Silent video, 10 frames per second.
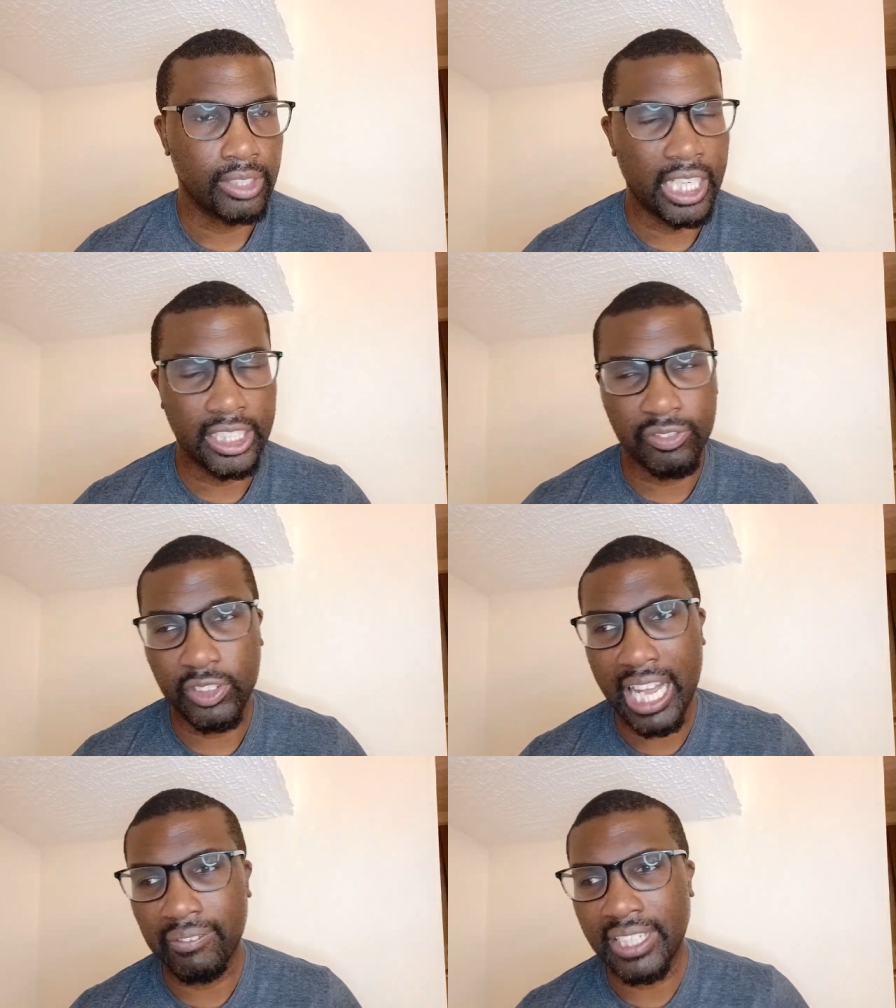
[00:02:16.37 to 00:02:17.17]
and if
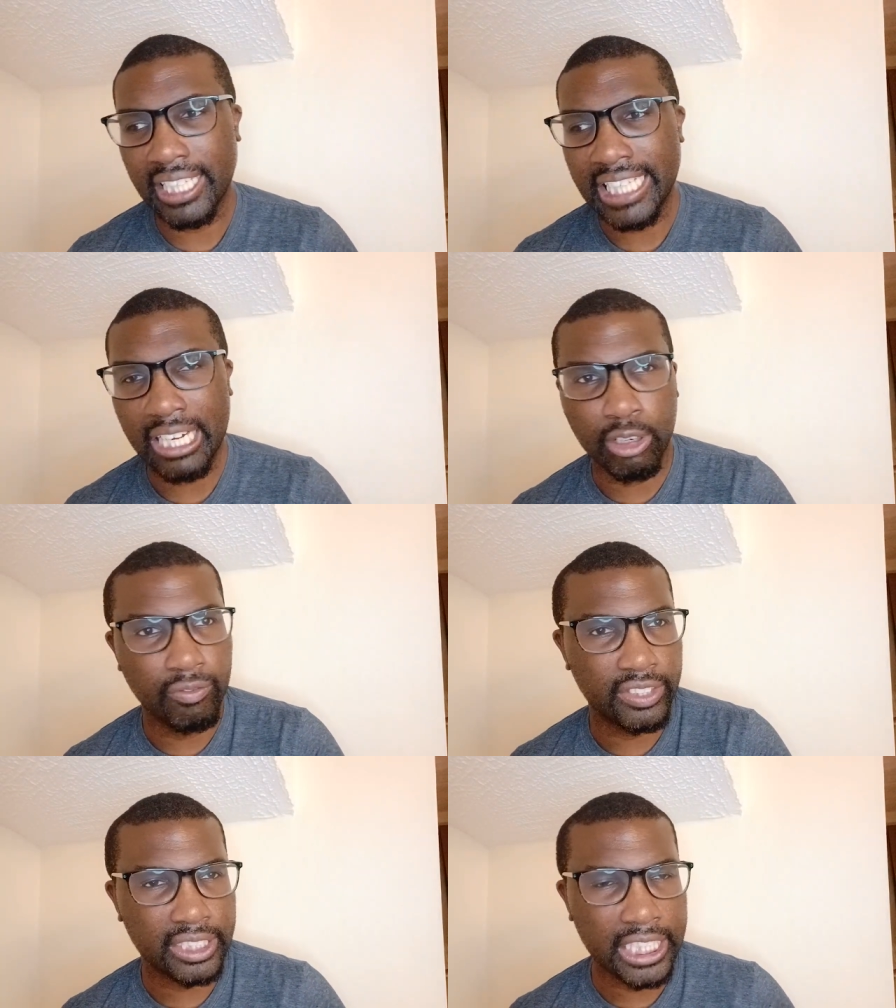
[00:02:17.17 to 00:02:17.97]
you haven't had that
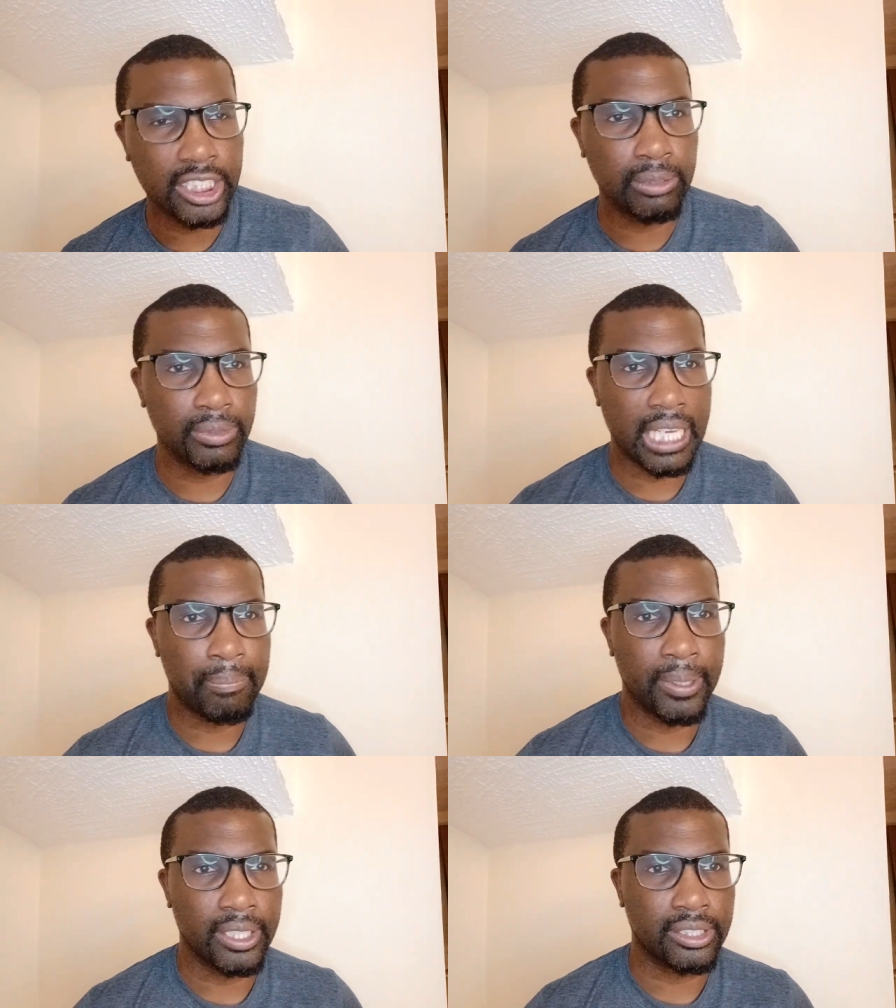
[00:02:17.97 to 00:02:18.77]
conversation with
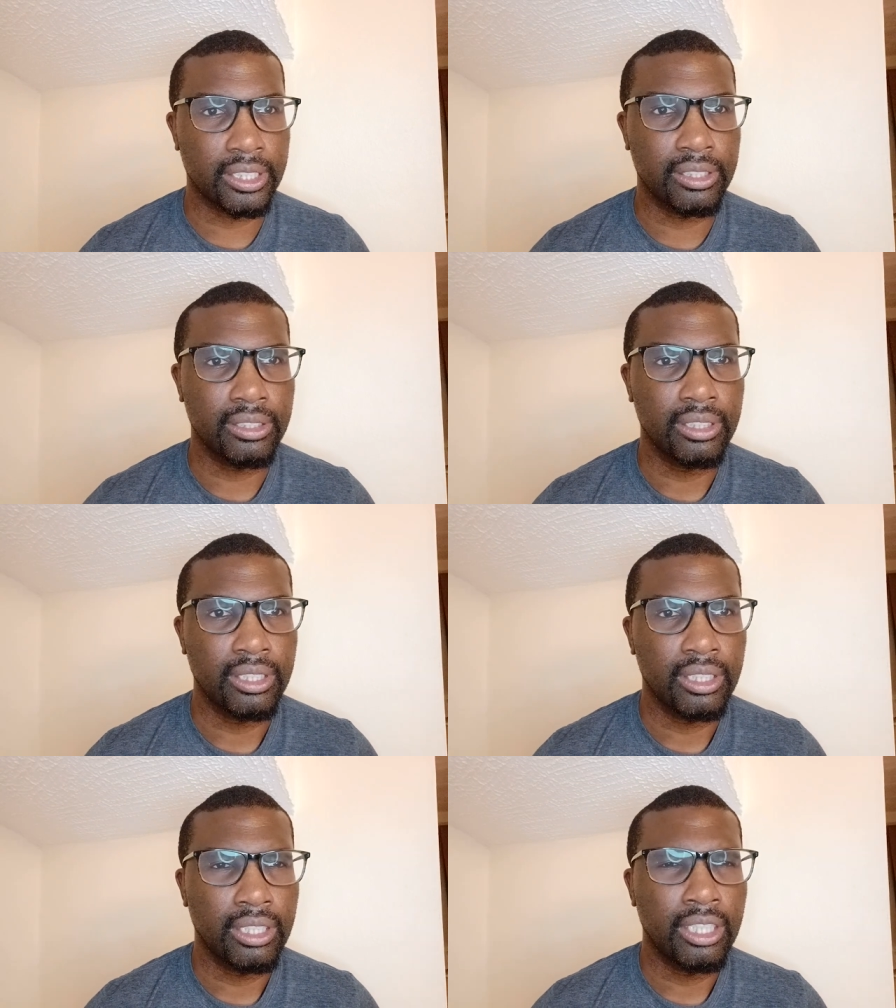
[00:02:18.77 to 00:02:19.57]
that person,
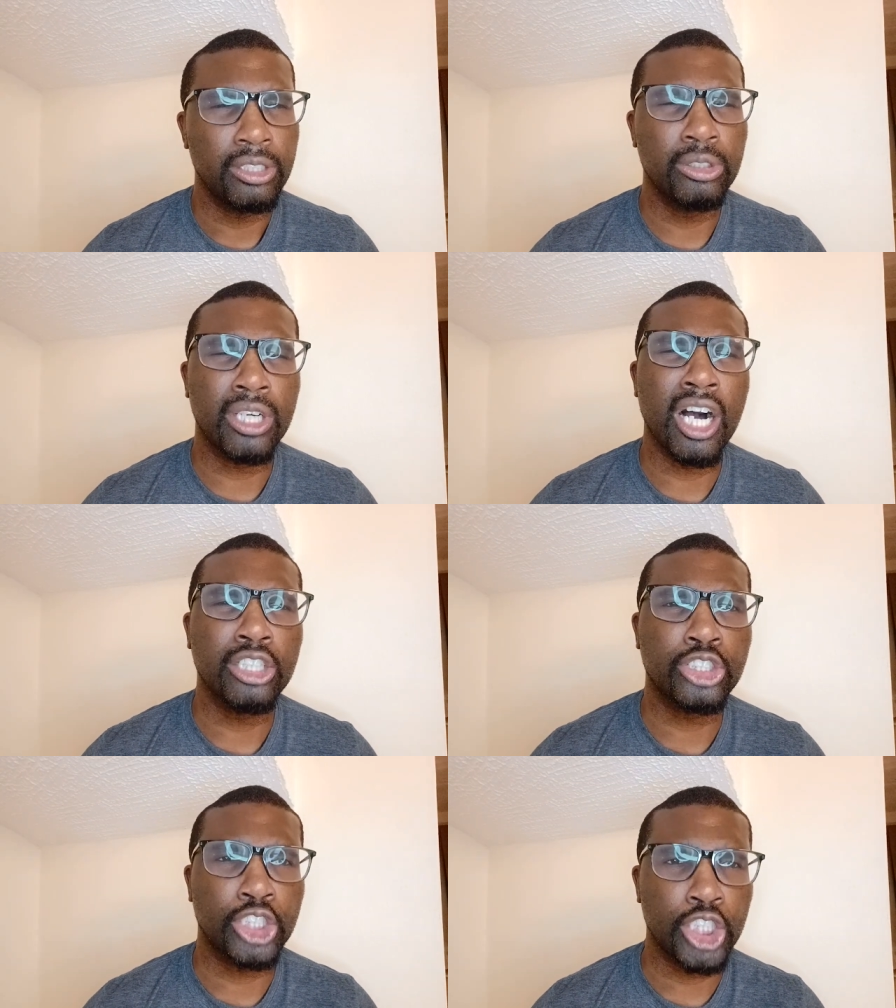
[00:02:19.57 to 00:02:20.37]
you
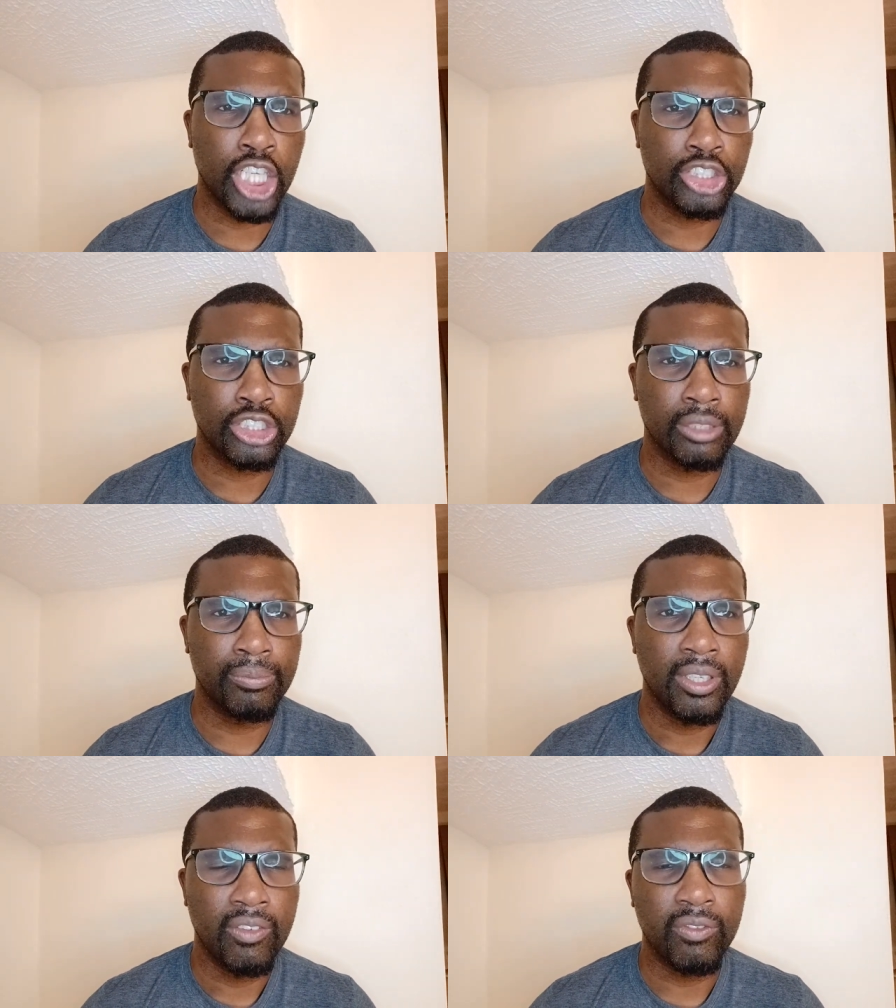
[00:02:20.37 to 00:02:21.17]
can't judge
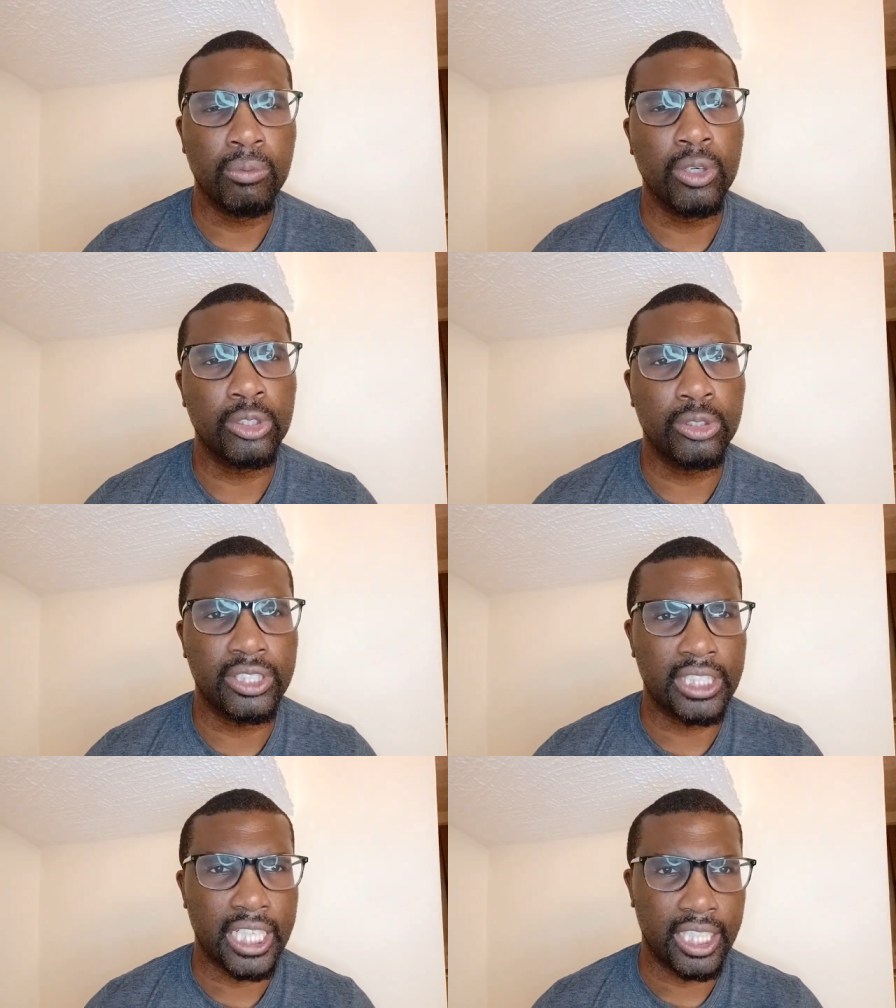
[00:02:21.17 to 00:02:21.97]
them from what you
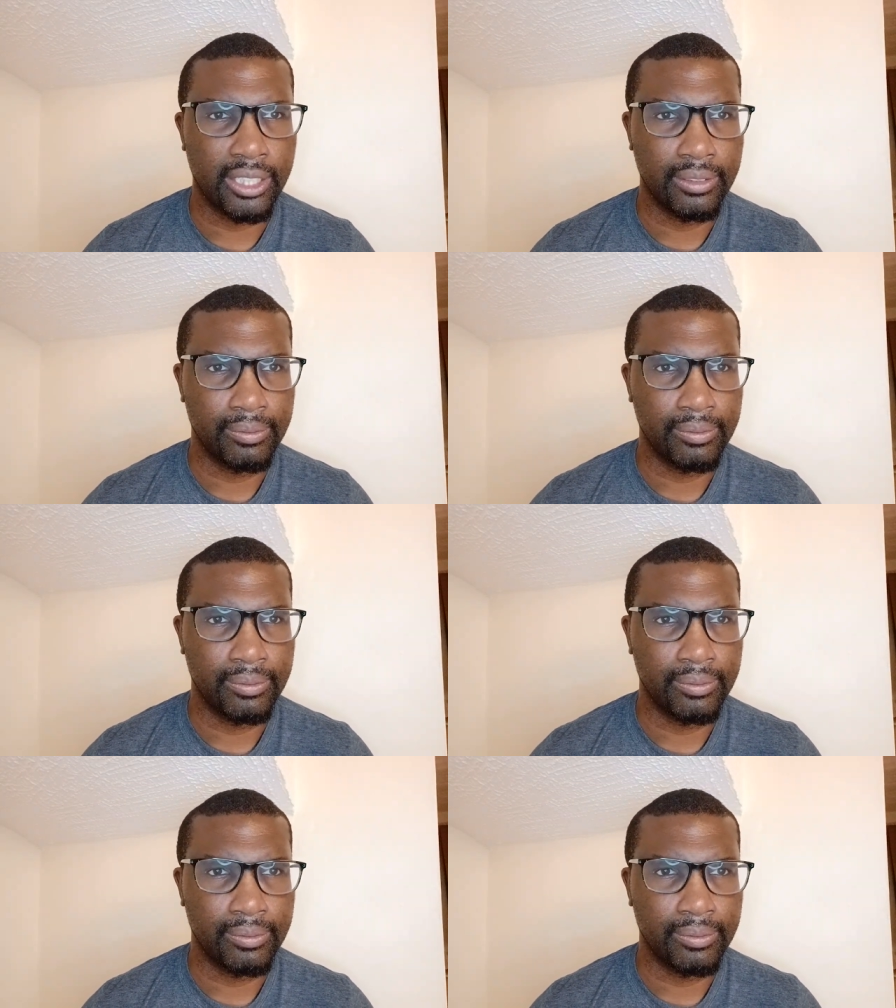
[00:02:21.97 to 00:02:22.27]
see.